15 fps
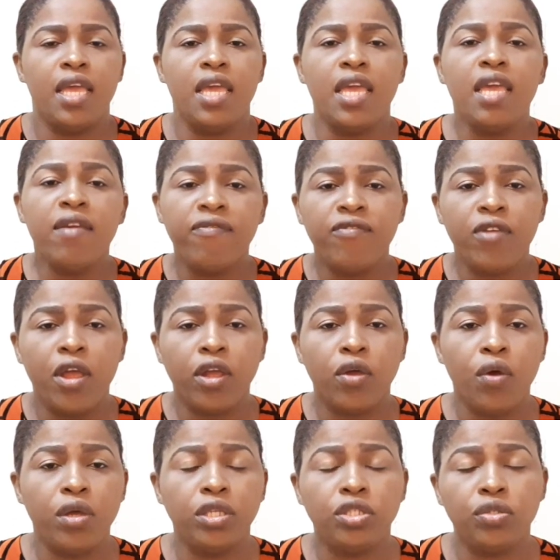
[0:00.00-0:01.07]
If you're
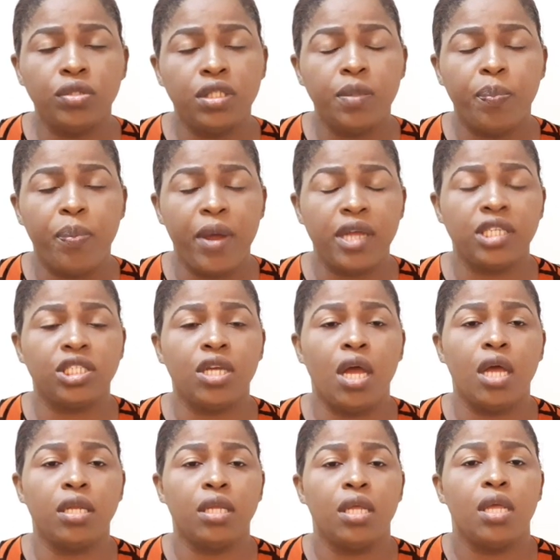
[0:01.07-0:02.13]
going through
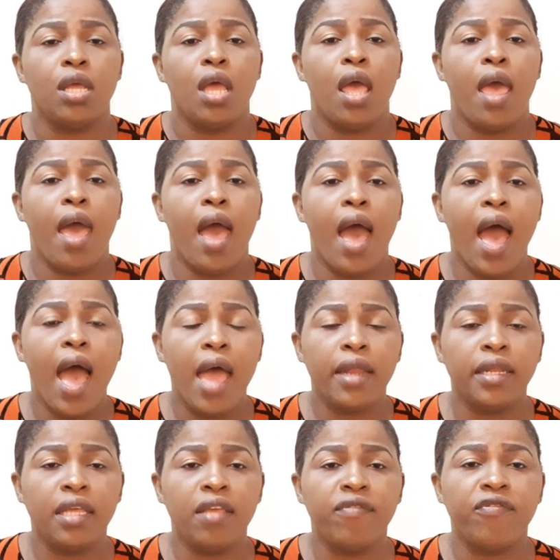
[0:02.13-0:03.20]
depression,
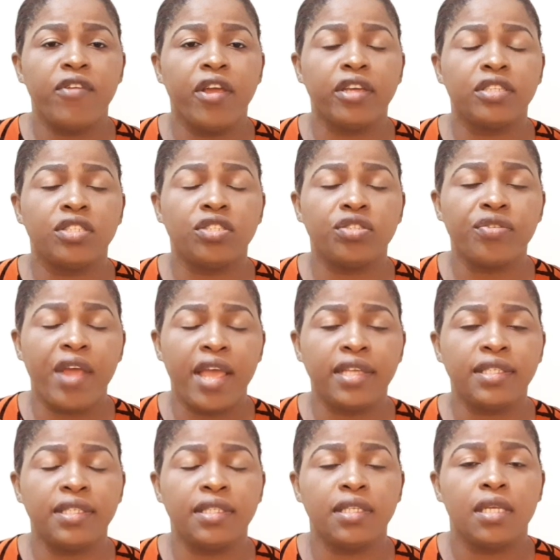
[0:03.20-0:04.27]
and if you're
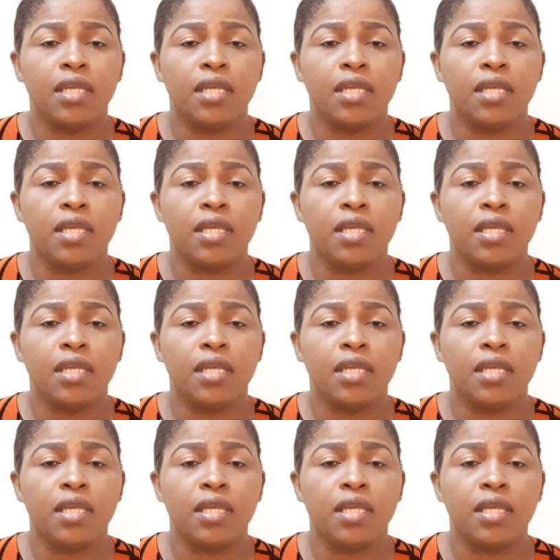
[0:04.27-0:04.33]
stressed,